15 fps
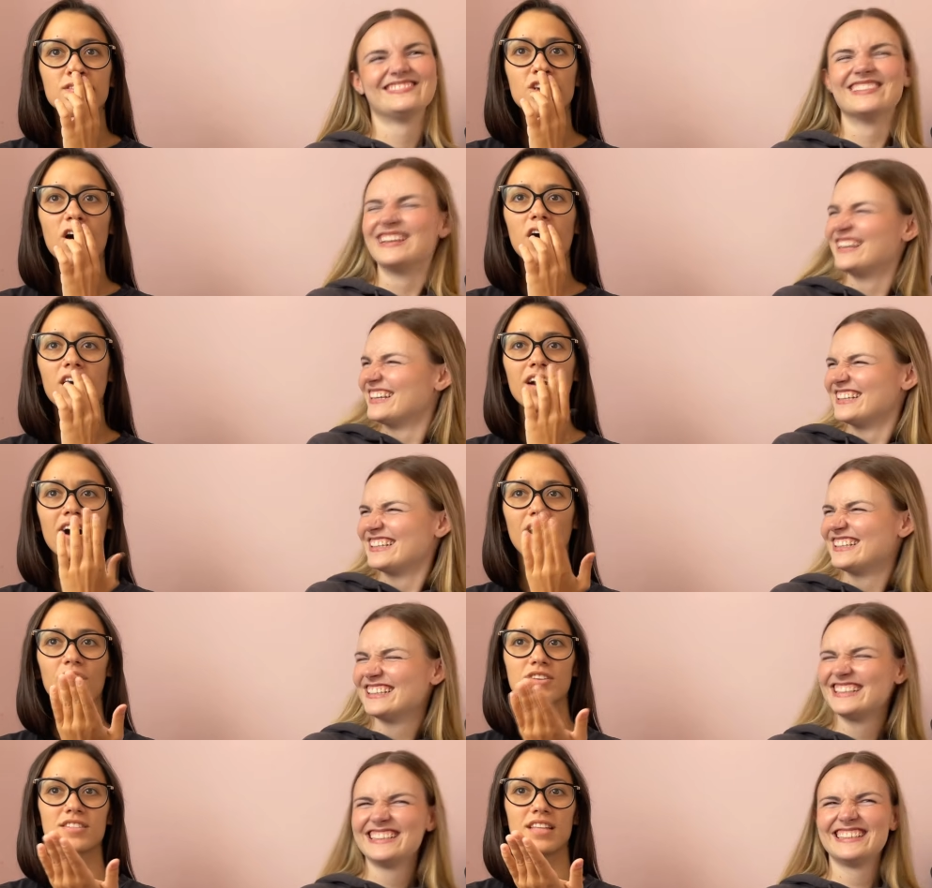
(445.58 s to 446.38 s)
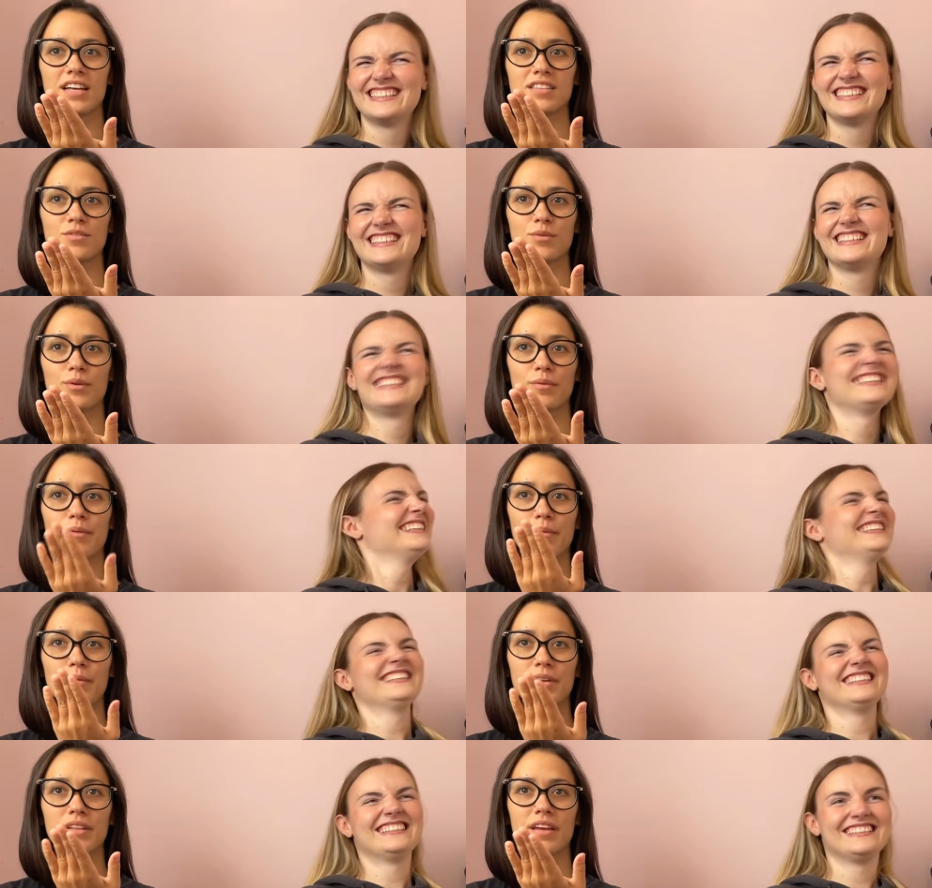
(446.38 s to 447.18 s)
Speaker 1: Dog house? That uh,
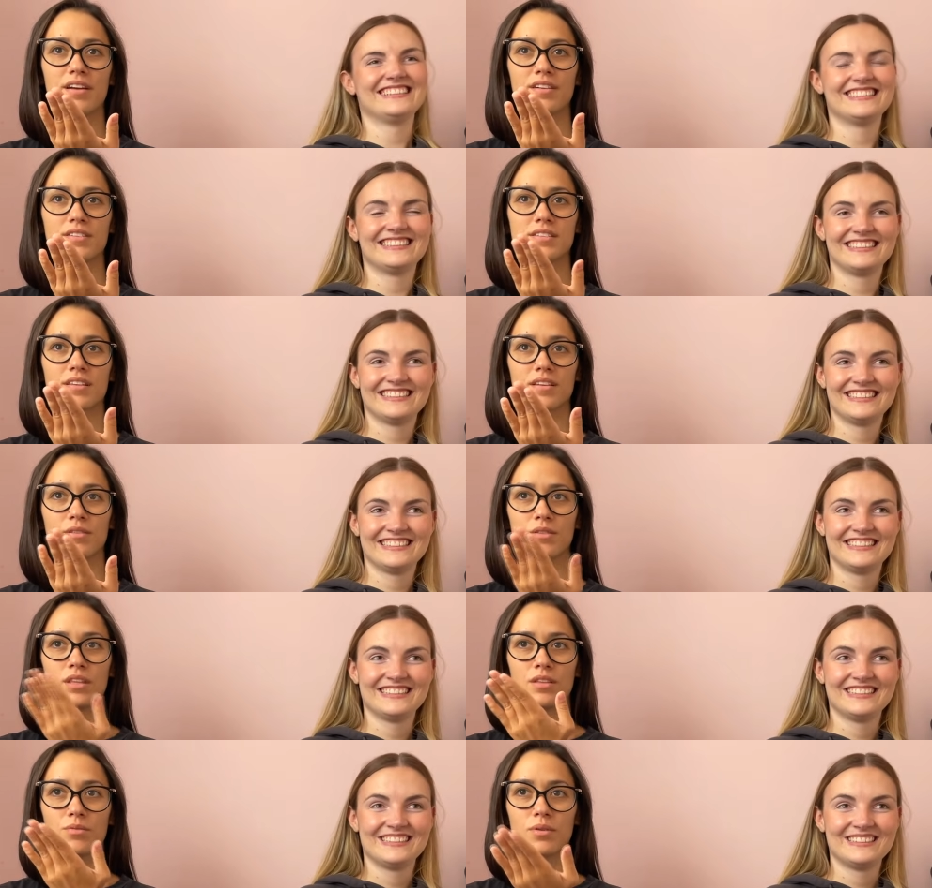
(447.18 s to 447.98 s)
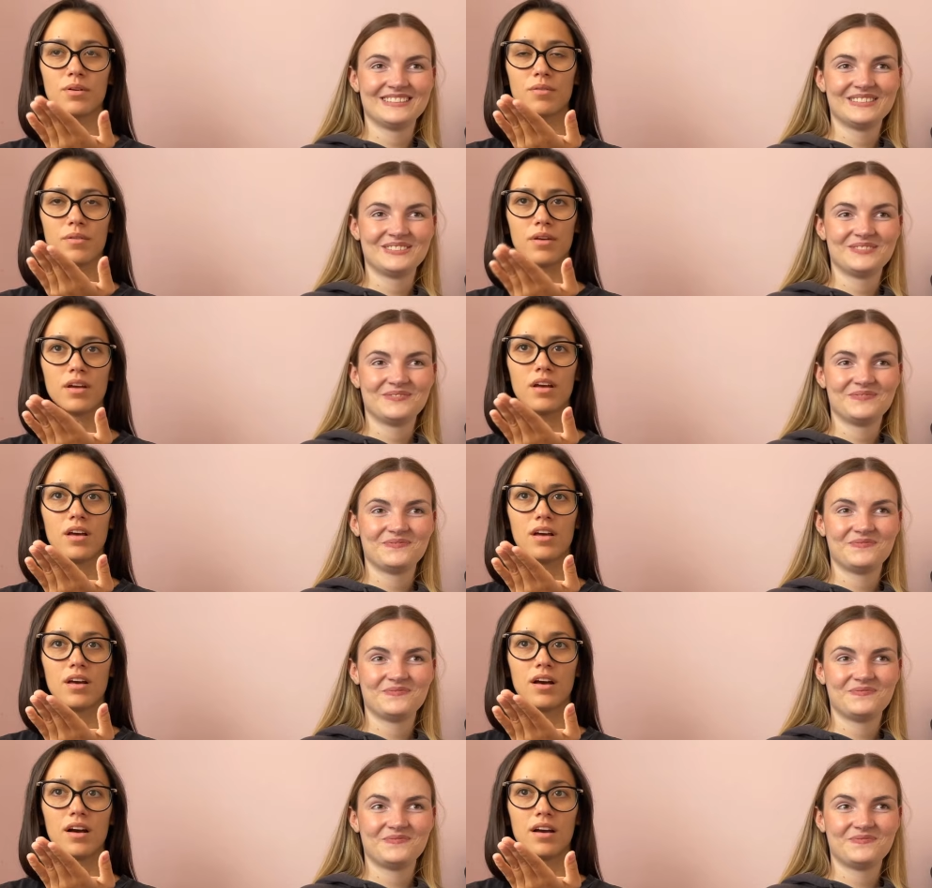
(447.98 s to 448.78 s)
we were there. Uh, did we?
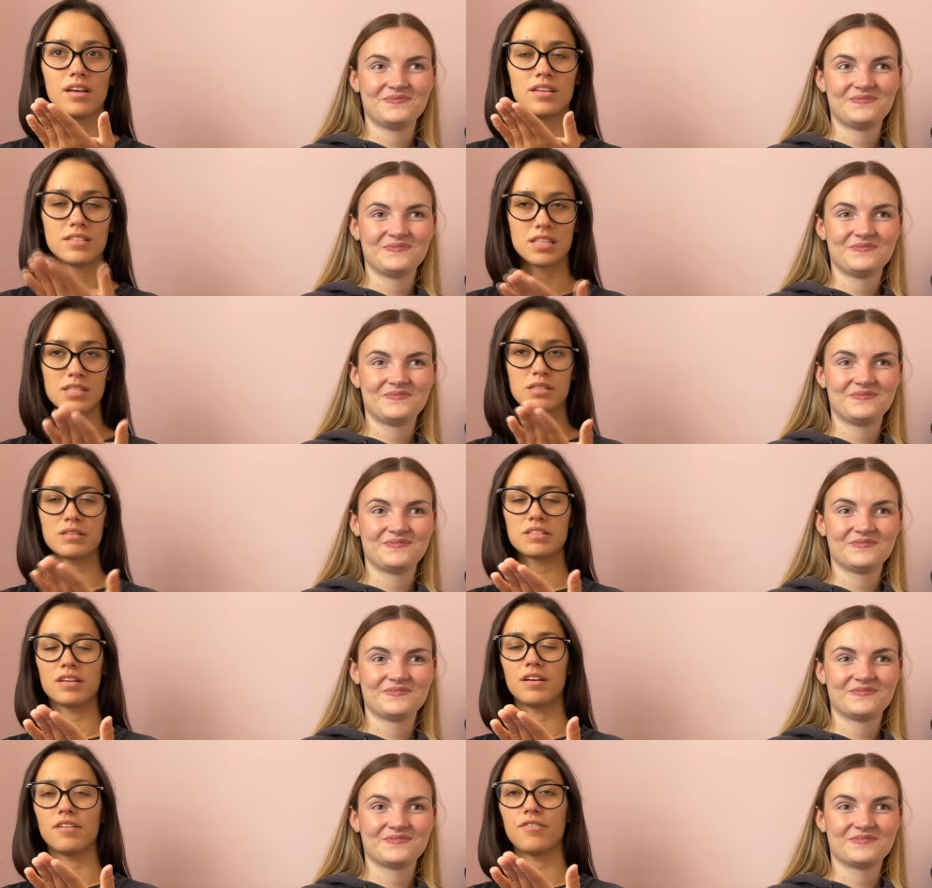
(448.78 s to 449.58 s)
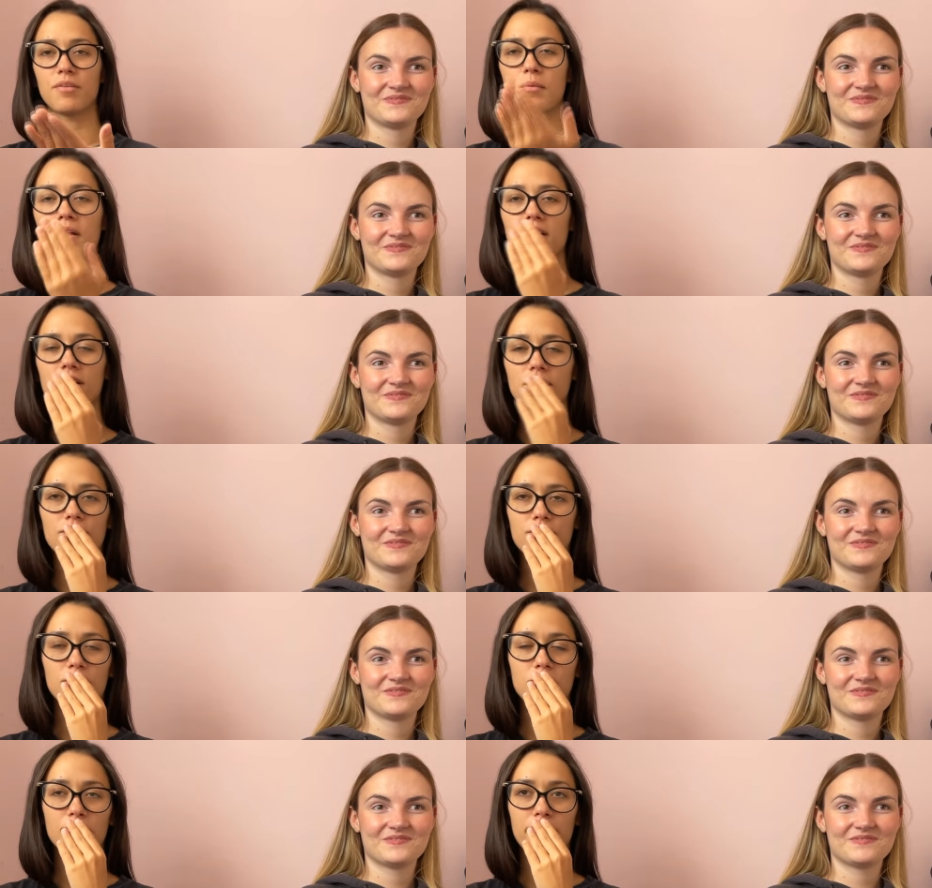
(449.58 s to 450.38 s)
Is this uh,
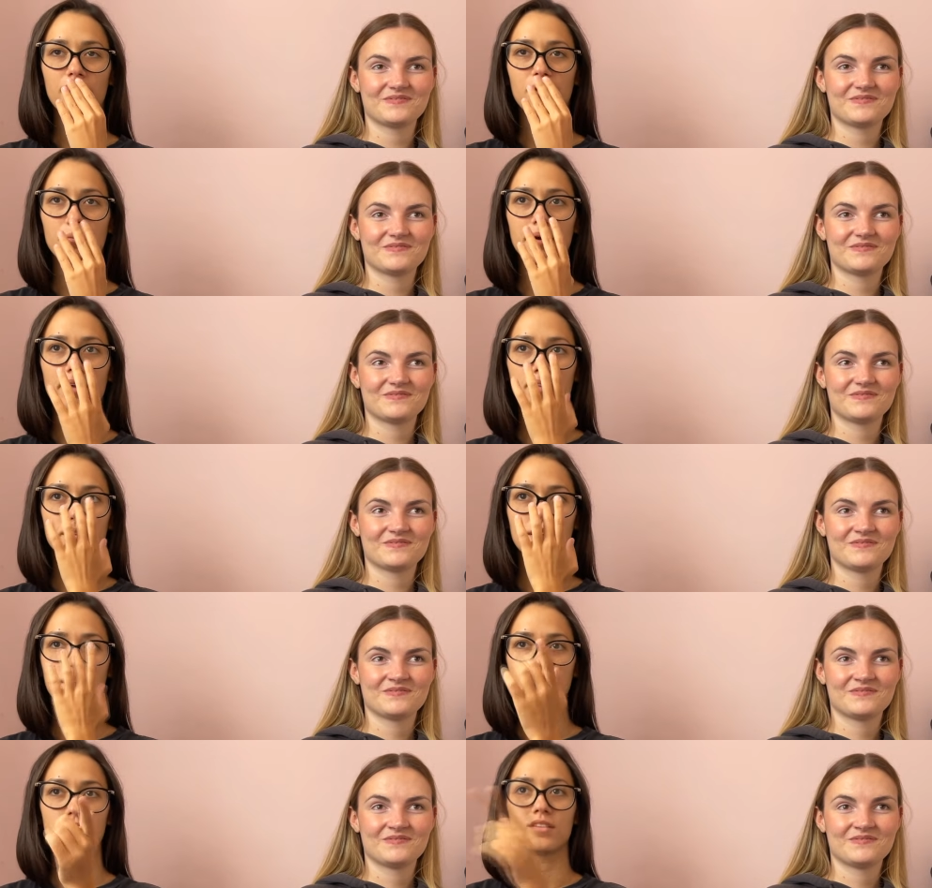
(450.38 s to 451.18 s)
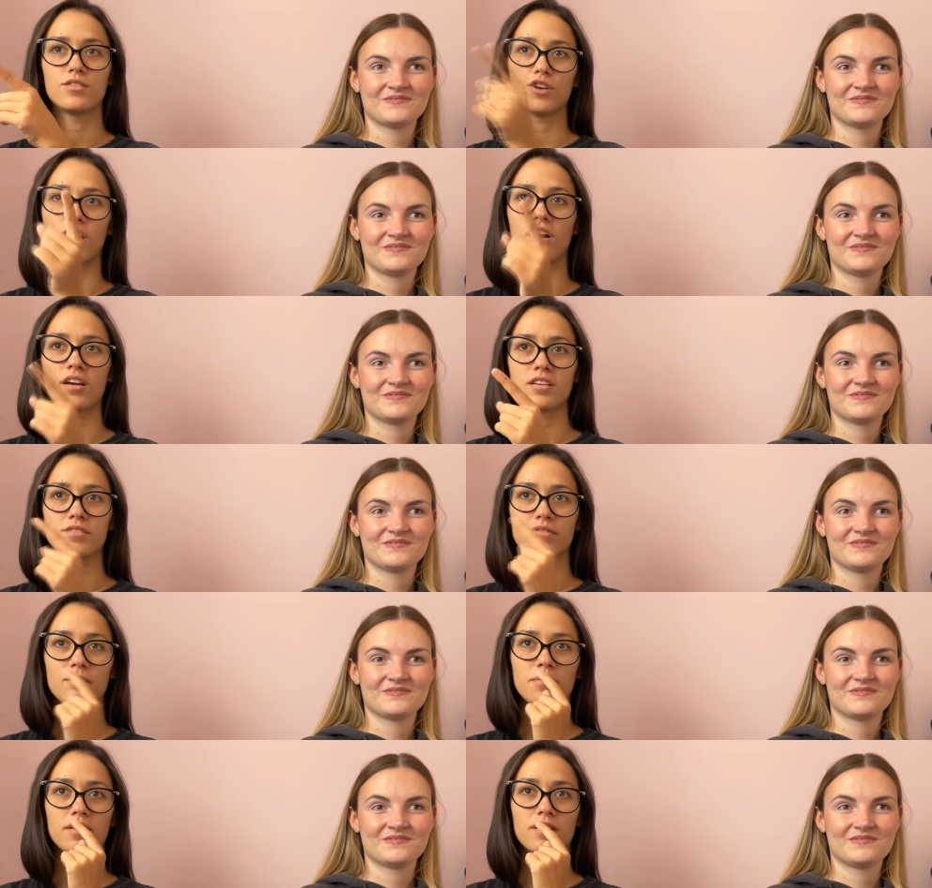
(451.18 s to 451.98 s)
familiar from Breaking Bad? The dog
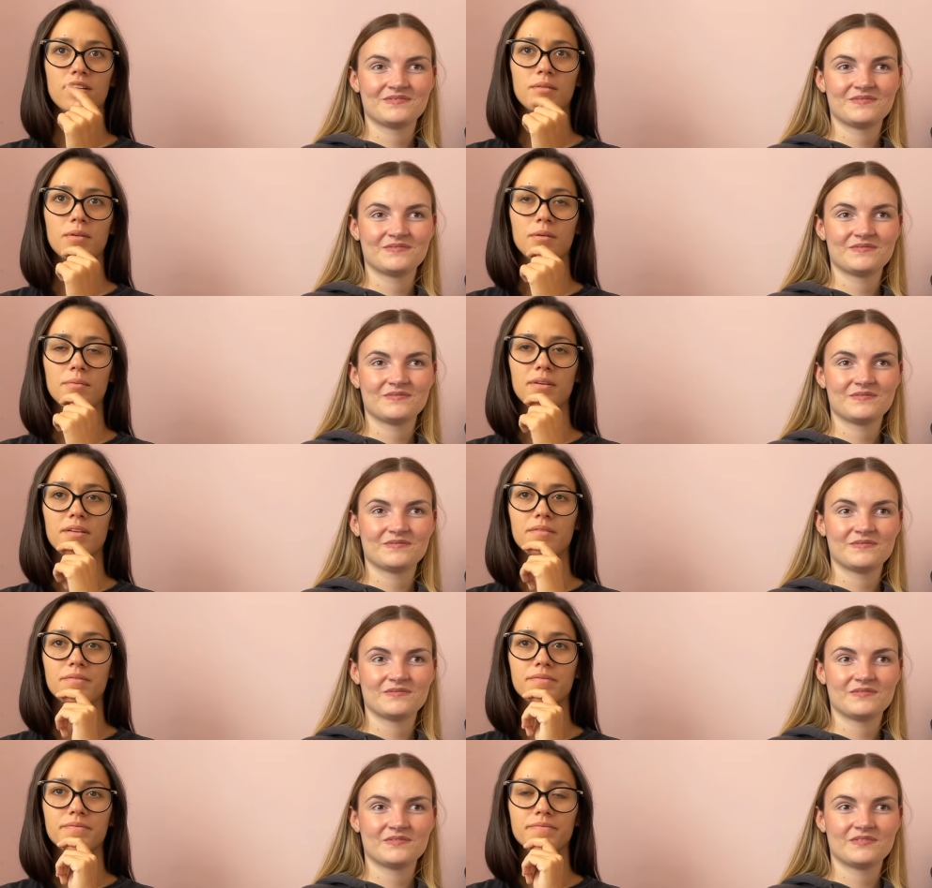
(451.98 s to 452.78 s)
is familiar in